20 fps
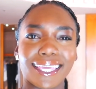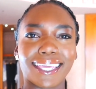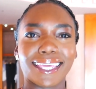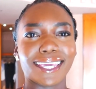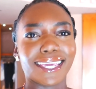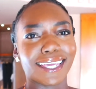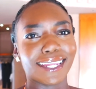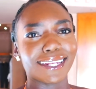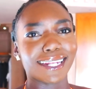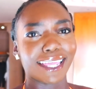
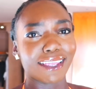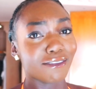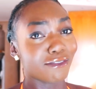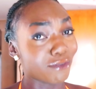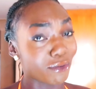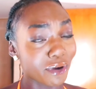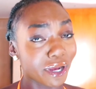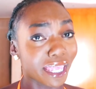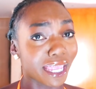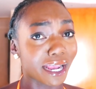in like
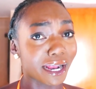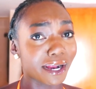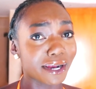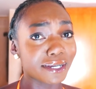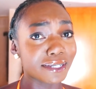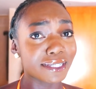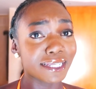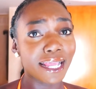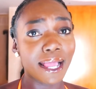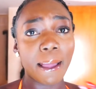4
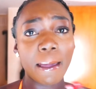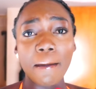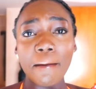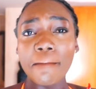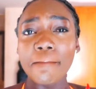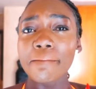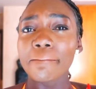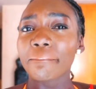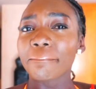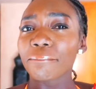years,
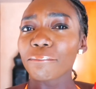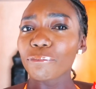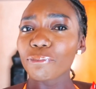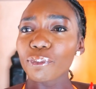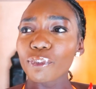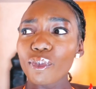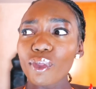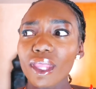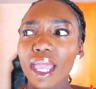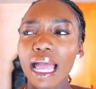
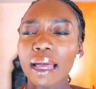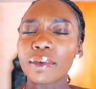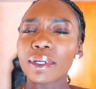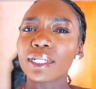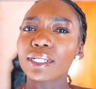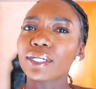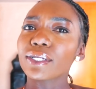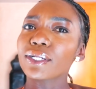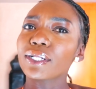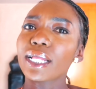I'm a
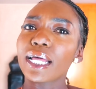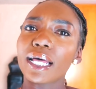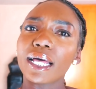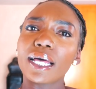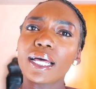little